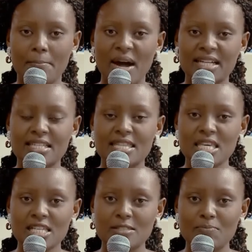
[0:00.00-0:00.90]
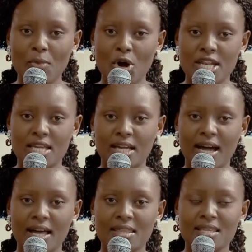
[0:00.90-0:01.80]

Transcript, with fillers: But this morning, uh,